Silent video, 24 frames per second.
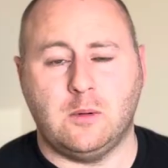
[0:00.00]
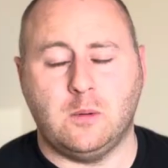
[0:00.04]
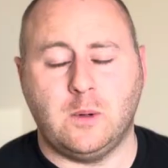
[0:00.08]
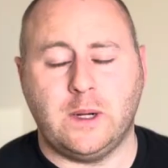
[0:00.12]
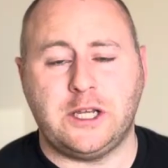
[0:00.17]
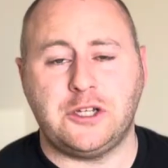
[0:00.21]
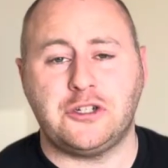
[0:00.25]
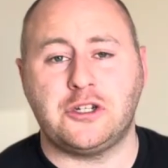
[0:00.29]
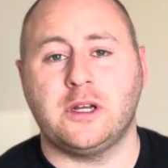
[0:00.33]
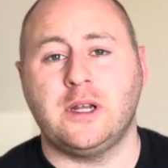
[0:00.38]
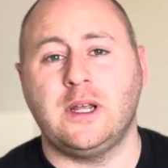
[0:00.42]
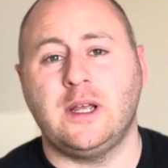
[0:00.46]

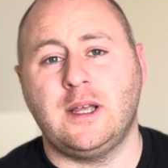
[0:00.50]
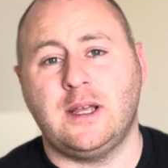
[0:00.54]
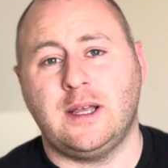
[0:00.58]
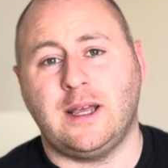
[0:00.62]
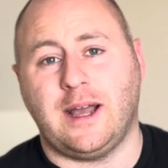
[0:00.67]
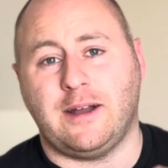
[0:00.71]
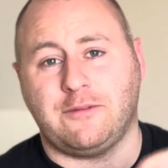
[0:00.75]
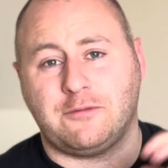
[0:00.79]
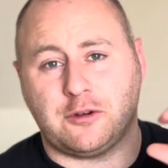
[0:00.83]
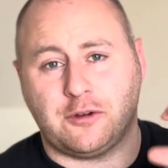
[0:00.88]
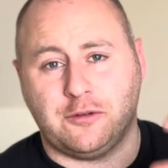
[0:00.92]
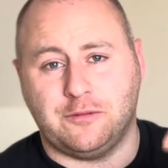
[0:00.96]
which
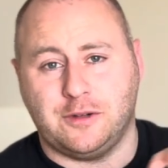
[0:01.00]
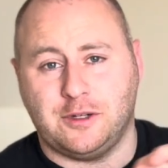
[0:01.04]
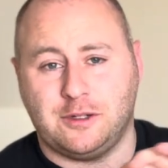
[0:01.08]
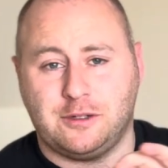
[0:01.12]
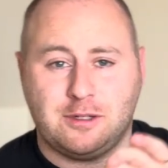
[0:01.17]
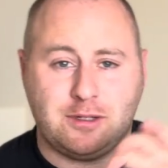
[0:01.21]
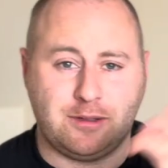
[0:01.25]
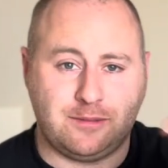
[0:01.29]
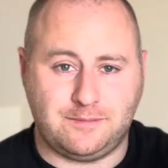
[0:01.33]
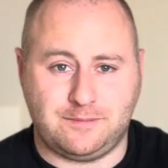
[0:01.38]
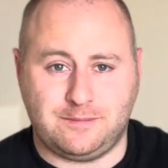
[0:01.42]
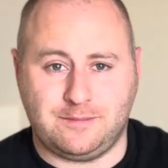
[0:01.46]
I've covered
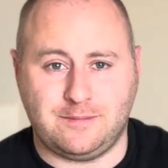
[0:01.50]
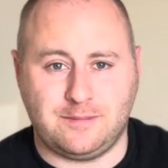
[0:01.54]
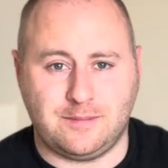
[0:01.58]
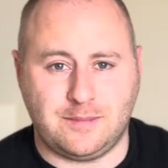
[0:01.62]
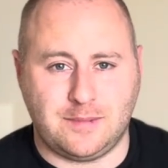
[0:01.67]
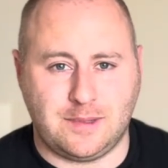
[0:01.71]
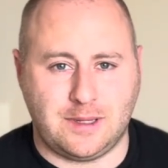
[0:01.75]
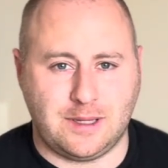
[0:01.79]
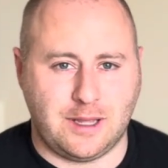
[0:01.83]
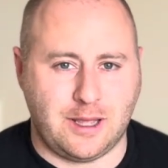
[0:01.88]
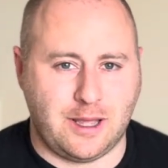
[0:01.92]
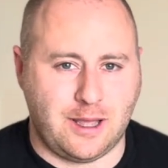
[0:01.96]

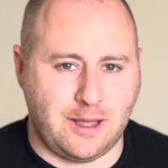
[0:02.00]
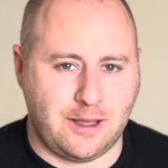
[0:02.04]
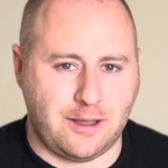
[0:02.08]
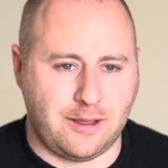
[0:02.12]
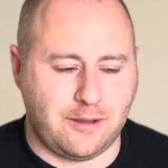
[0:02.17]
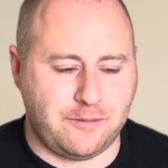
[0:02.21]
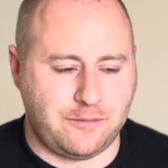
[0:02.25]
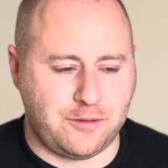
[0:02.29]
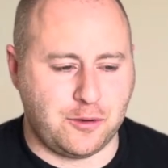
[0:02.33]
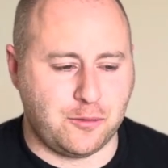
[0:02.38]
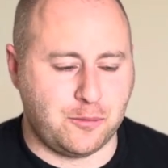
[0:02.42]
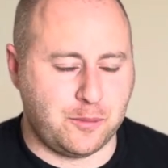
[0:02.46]
a
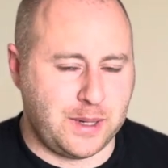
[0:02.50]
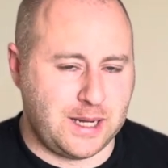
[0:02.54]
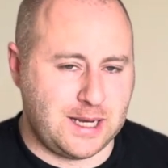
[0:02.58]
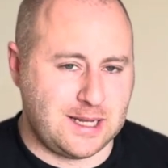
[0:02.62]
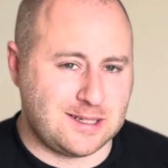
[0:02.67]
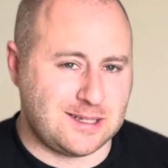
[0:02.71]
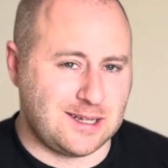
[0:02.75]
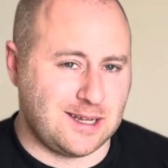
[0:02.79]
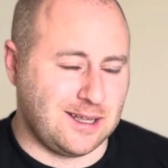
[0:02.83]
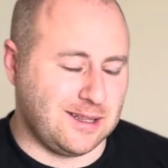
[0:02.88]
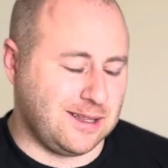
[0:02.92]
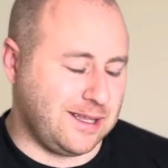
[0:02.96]
few
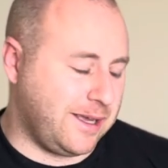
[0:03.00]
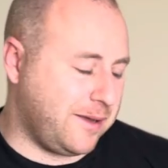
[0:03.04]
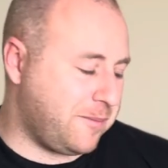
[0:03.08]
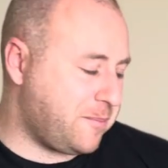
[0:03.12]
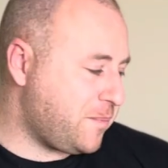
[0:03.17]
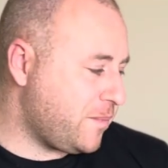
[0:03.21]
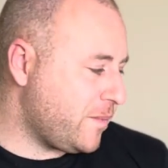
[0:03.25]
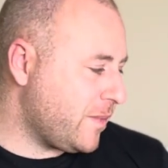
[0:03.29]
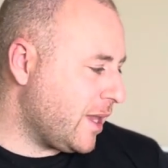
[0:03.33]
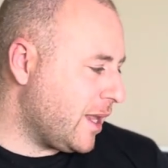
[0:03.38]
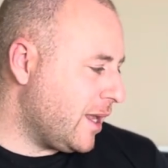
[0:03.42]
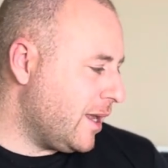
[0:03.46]
minutes earlier.
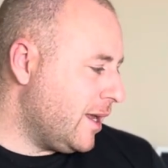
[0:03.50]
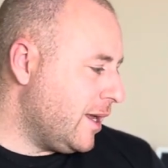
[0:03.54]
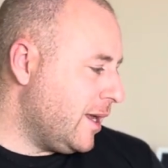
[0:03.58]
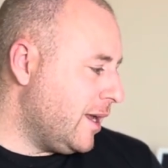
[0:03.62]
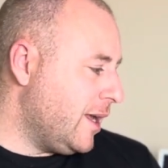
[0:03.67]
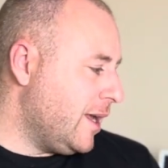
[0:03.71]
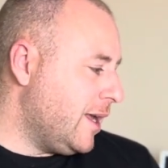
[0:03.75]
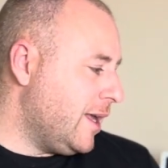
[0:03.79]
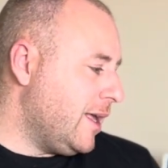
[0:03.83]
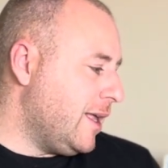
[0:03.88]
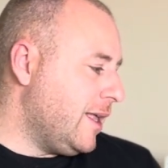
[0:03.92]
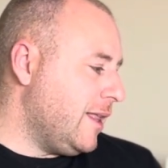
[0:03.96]

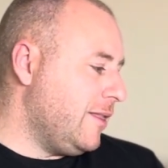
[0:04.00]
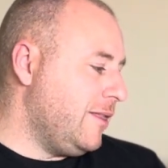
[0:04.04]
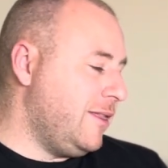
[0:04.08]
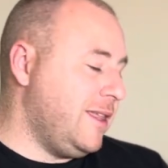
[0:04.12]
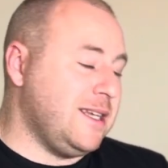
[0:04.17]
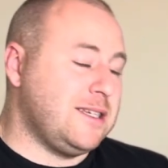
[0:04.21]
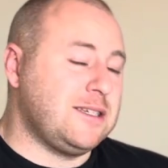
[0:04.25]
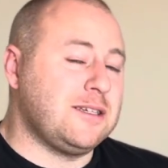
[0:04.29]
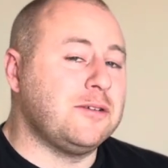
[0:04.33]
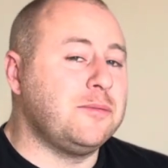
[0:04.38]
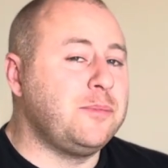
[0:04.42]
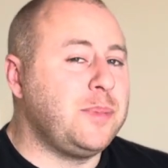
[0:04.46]

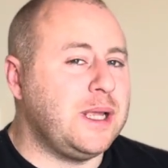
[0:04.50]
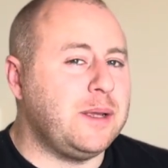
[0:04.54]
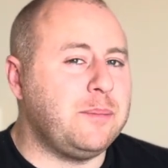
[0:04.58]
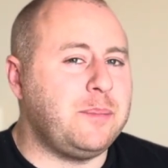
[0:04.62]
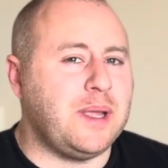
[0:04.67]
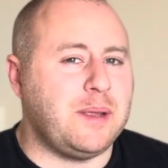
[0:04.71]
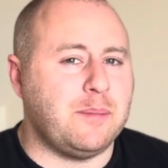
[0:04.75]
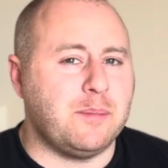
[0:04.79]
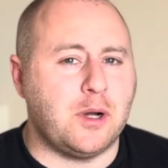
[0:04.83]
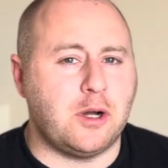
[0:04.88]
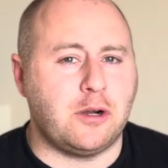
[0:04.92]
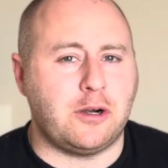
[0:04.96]
This will be a
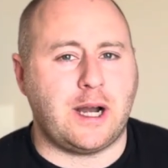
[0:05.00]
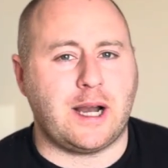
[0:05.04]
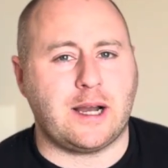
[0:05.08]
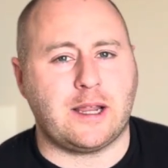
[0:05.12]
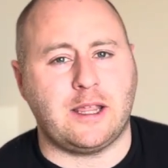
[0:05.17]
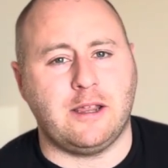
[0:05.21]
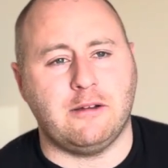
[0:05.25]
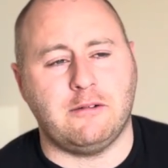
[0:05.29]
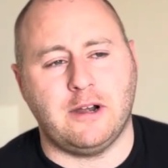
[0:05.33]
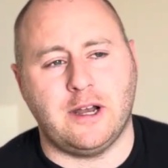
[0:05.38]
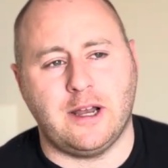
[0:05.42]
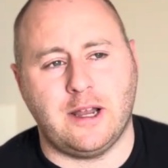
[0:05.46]
bit more
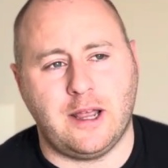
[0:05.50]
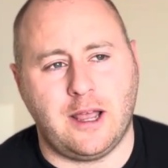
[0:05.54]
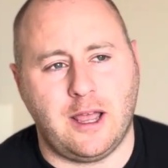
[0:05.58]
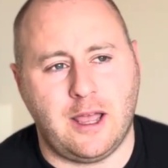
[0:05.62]
accurate,